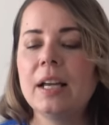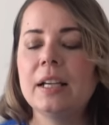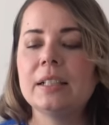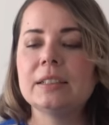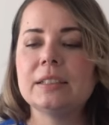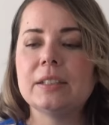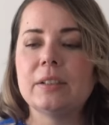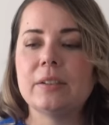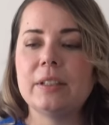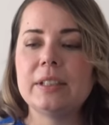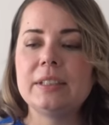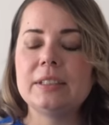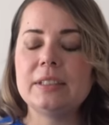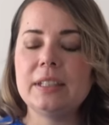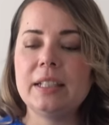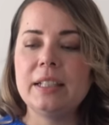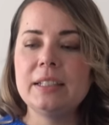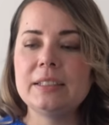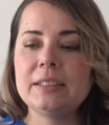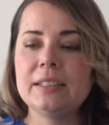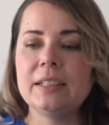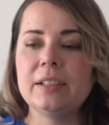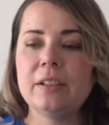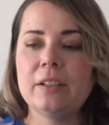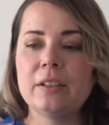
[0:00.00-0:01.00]
So it's
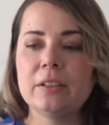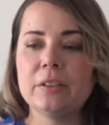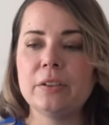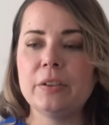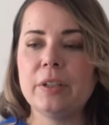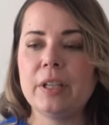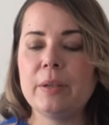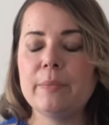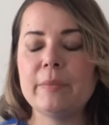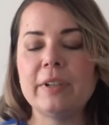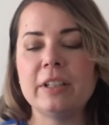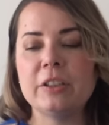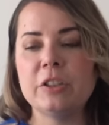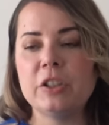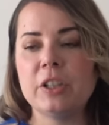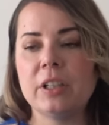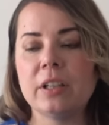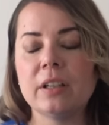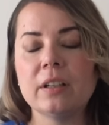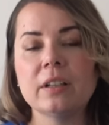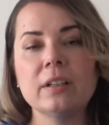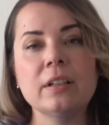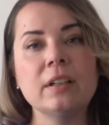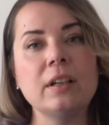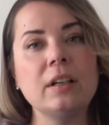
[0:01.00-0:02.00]
easier to
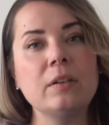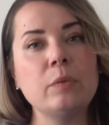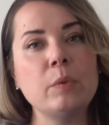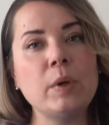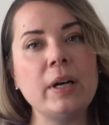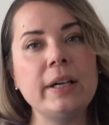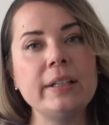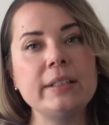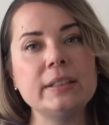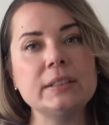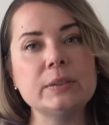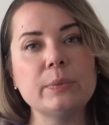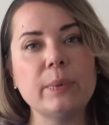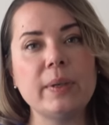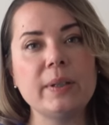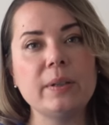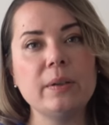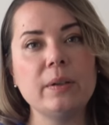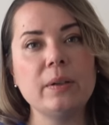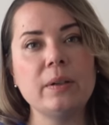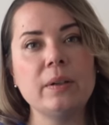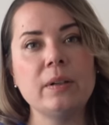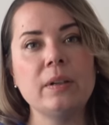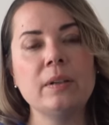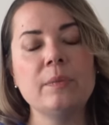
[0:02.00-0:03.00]
imagine a white
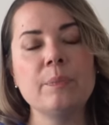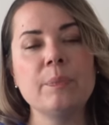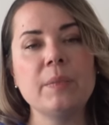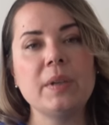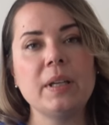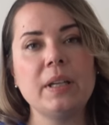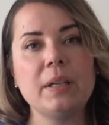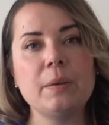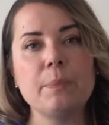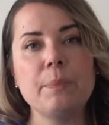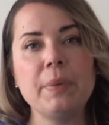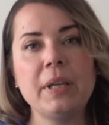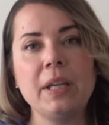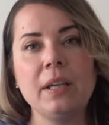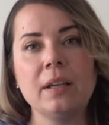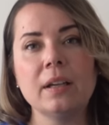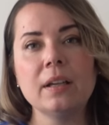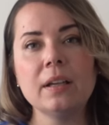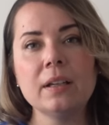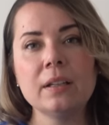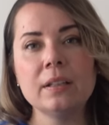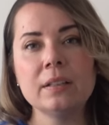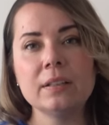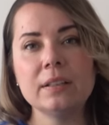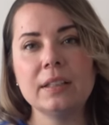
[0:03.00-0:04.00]
sweater in
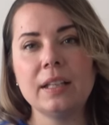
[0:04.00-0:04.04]
pink